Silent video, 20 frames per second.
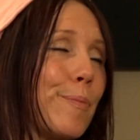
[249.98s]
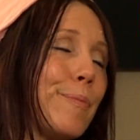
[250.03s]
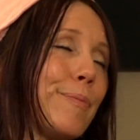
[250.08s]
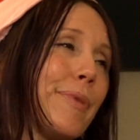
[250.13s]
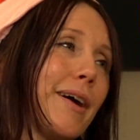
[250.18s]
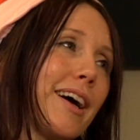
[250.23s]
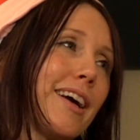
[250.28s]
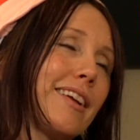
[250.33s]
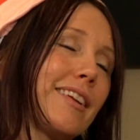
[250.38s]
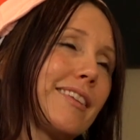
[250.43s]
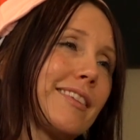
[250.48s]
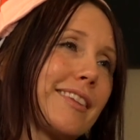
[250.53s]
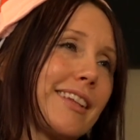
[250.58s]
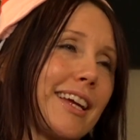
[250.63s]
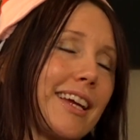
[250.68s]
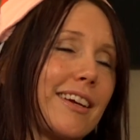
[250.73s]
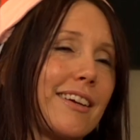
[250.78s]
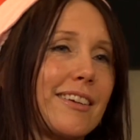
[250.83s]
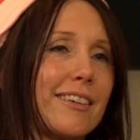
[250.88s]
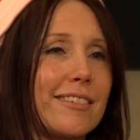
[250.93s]
But,
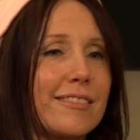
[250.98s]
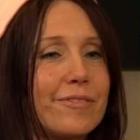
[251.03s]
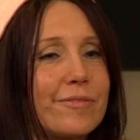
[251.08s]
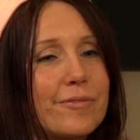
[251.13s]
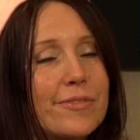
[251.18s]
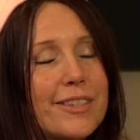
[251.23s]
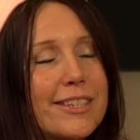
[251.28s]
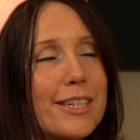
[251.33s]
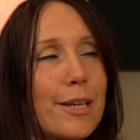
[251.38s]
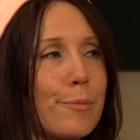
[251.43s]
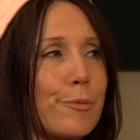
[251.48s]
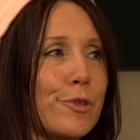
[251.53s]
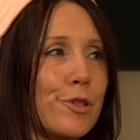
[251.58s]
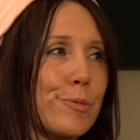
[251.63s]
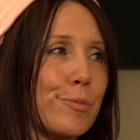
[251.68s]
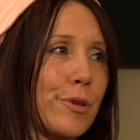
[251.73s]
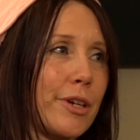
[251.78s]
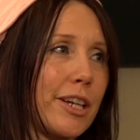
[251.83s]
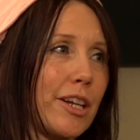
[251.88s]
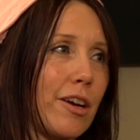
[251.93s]
like, summer's
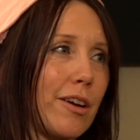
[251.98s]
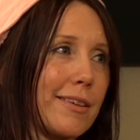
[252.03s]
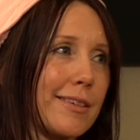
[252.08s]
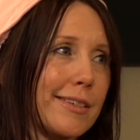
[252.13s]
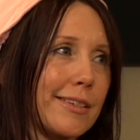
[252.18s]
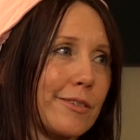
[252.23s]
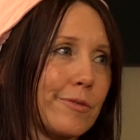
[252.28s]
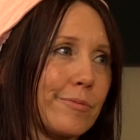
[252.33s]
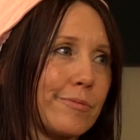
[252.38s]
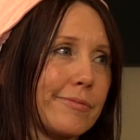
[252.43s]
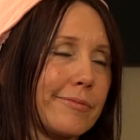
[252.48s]
pretty awesome.